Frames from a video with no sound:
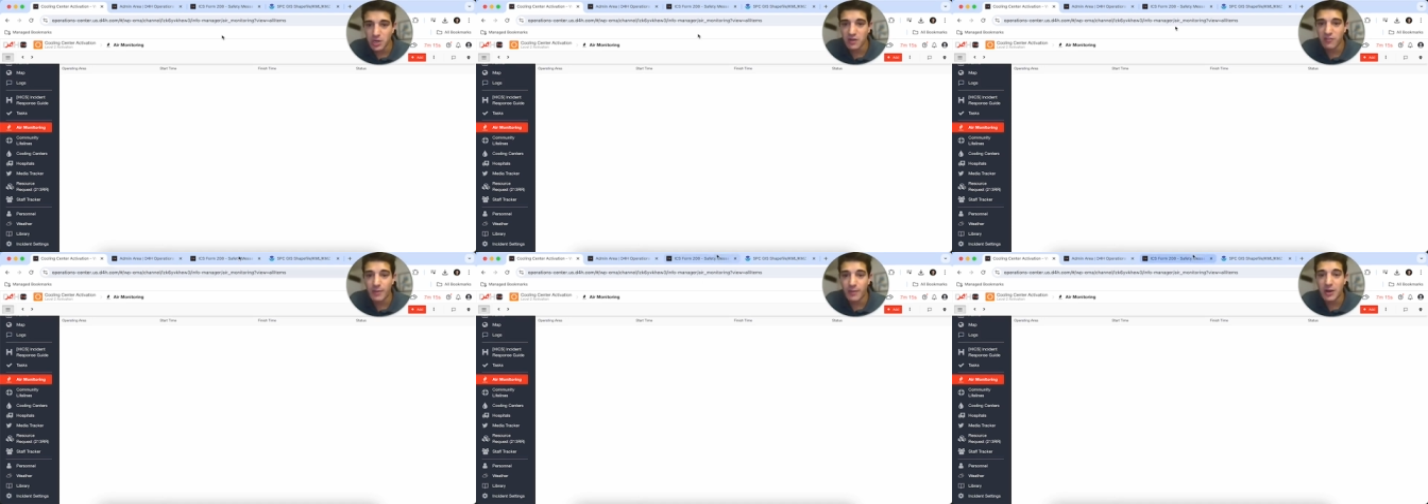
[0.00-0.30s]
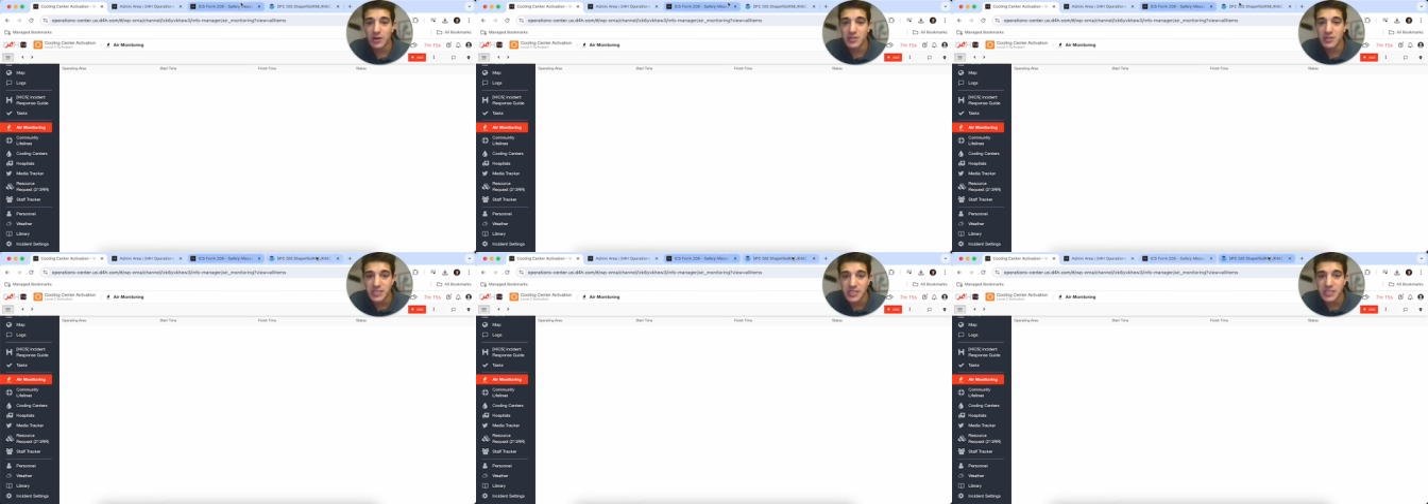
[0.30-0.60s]
from
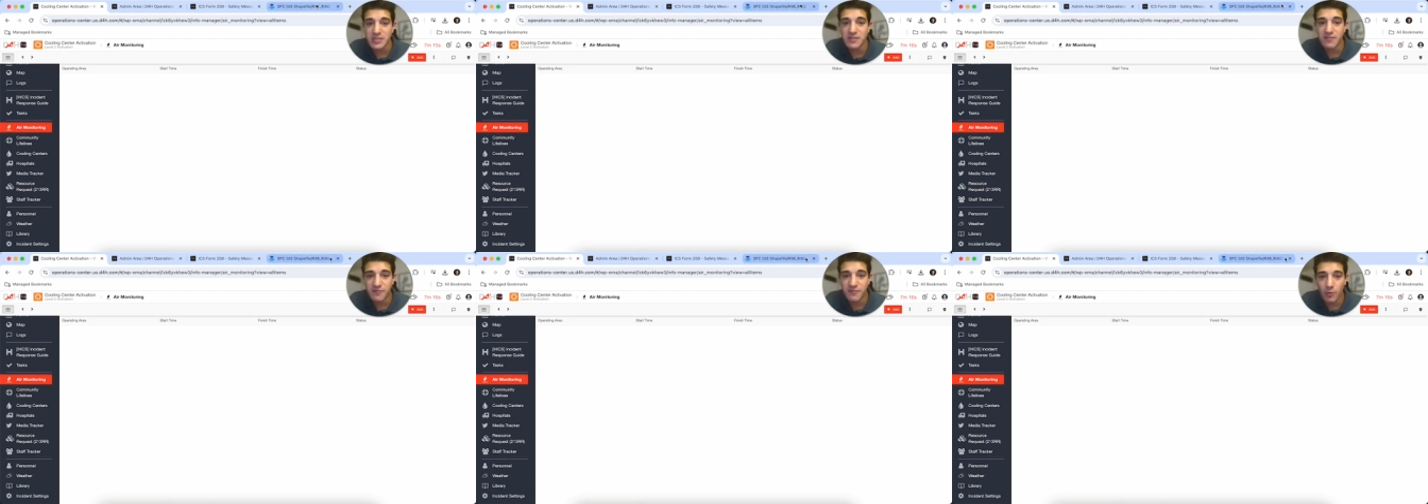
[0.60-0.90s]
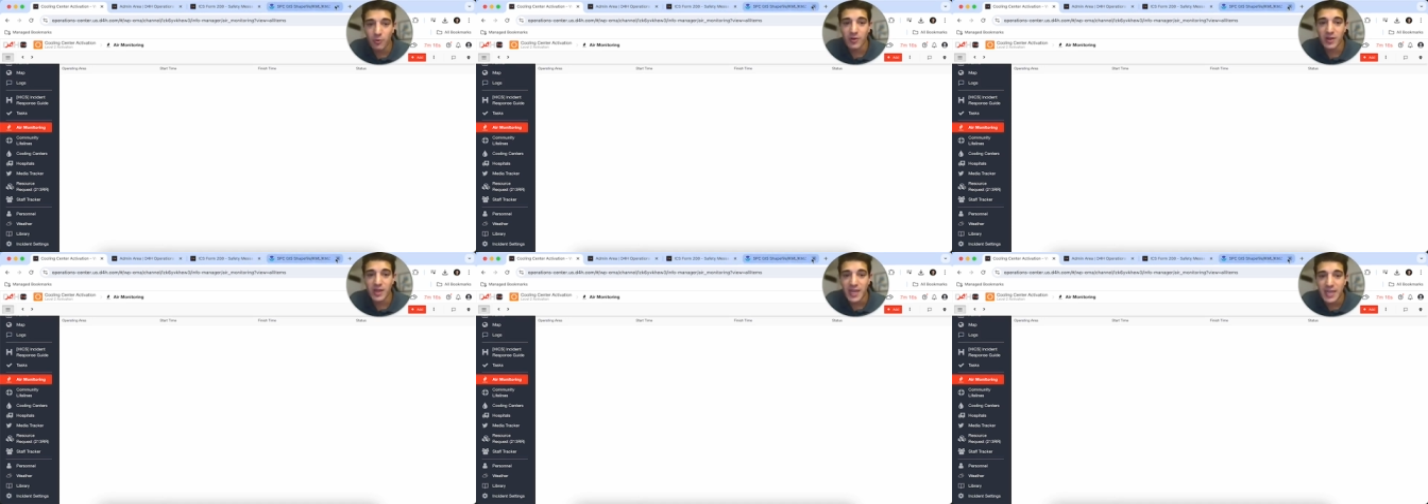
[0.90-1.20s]
our
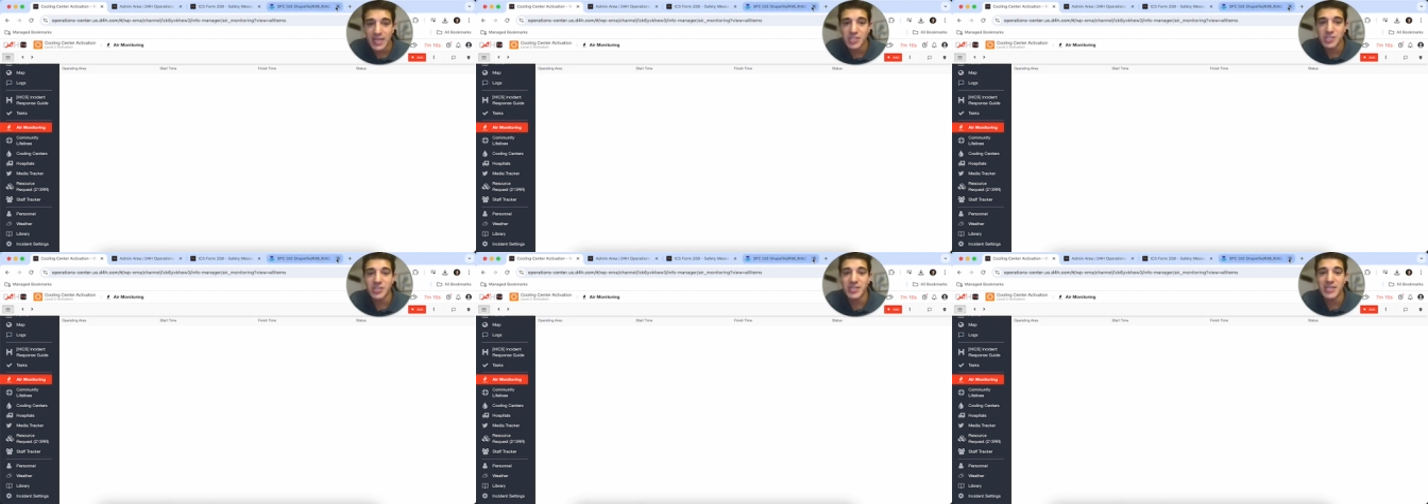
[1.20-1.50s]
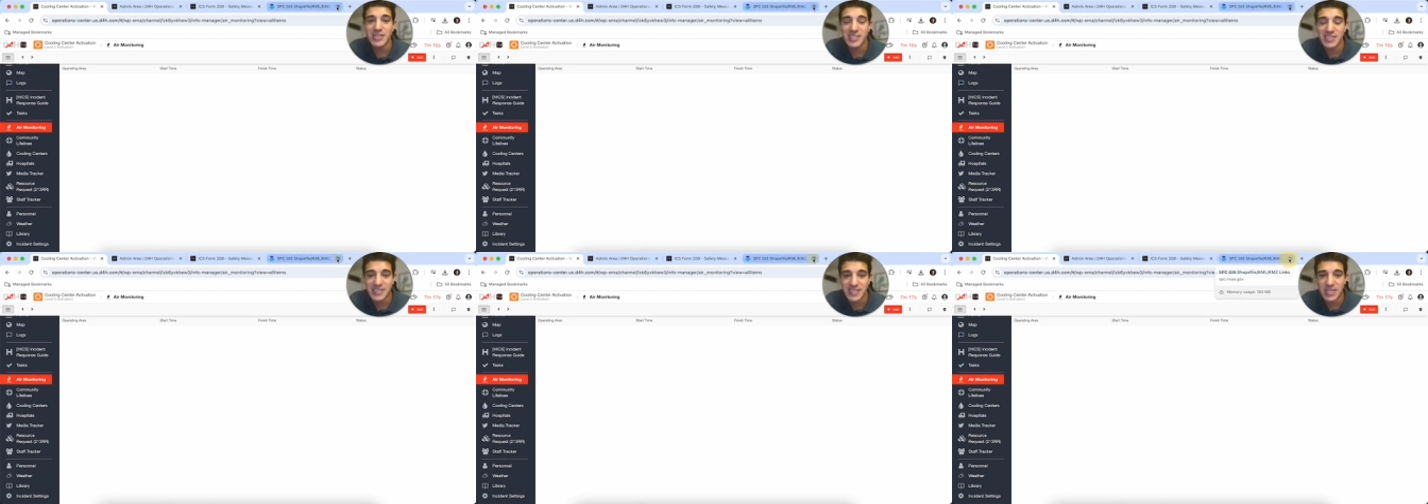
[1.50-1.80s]
D4H
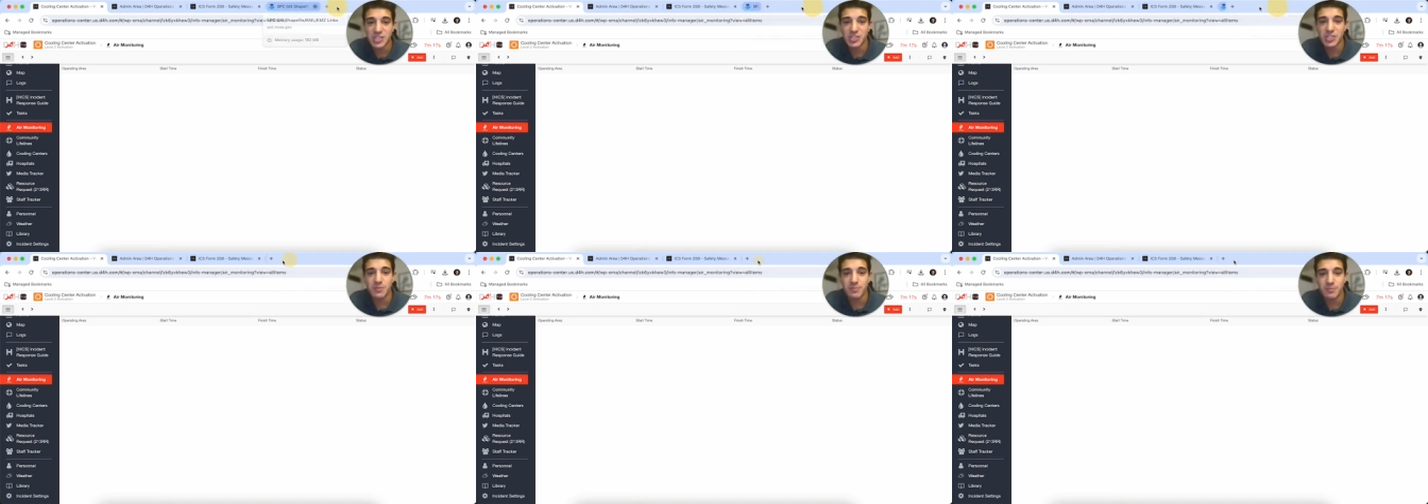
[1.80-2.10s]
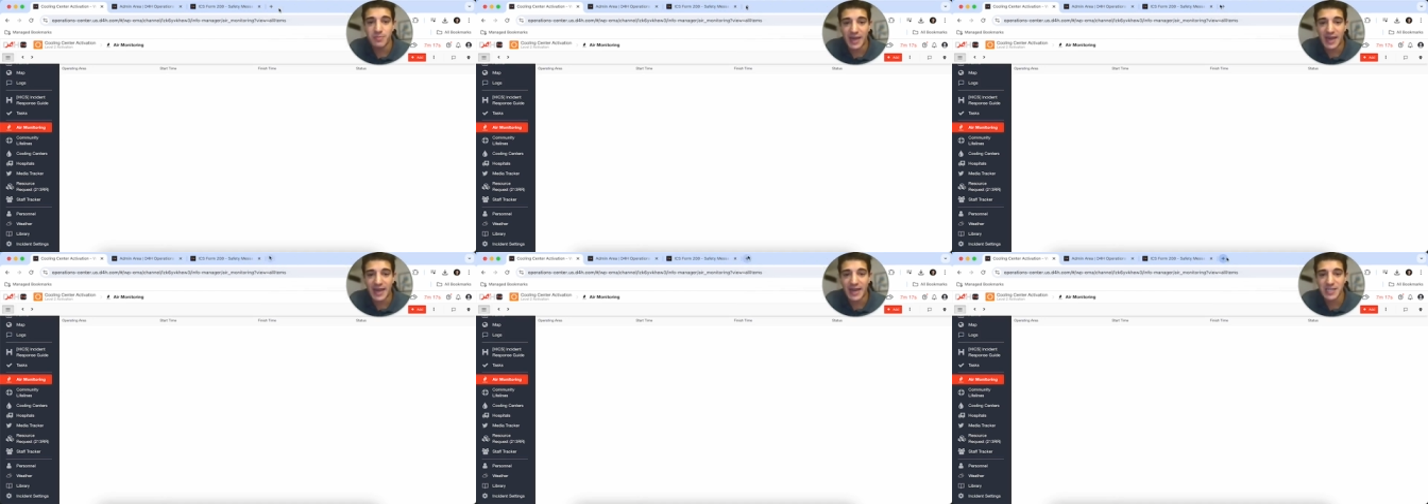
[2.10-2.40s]
extension
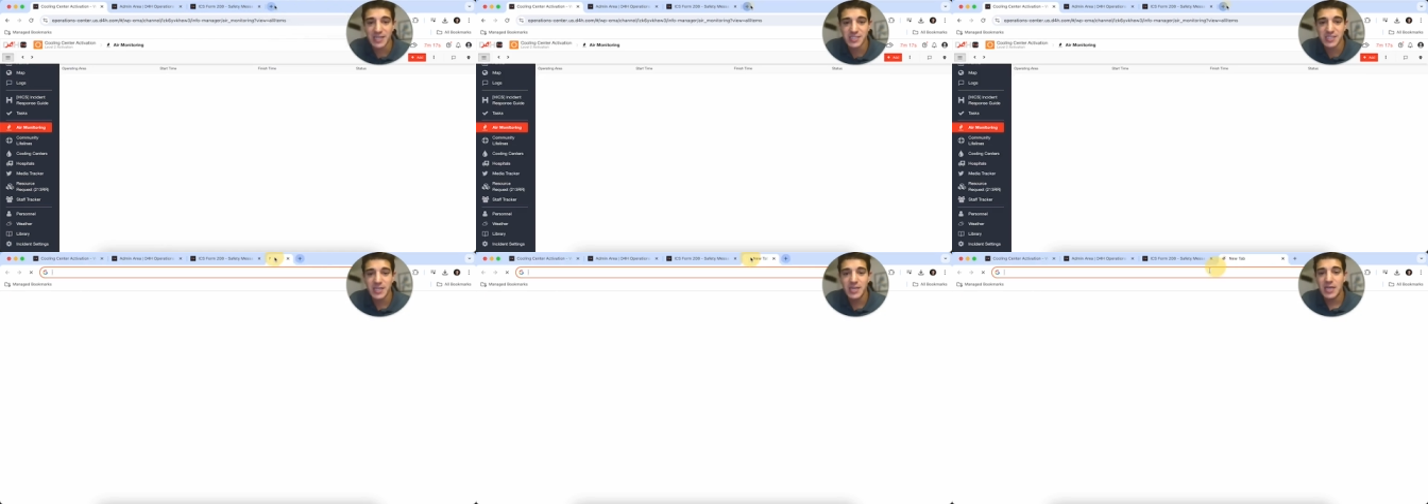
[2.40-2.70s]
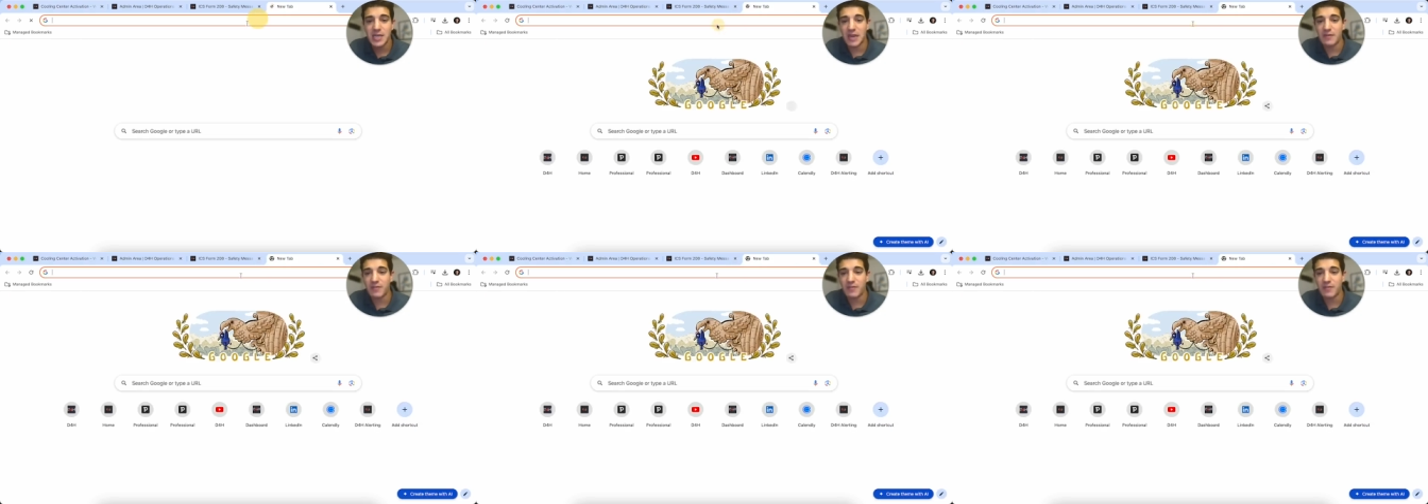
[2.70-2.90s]
packs. If I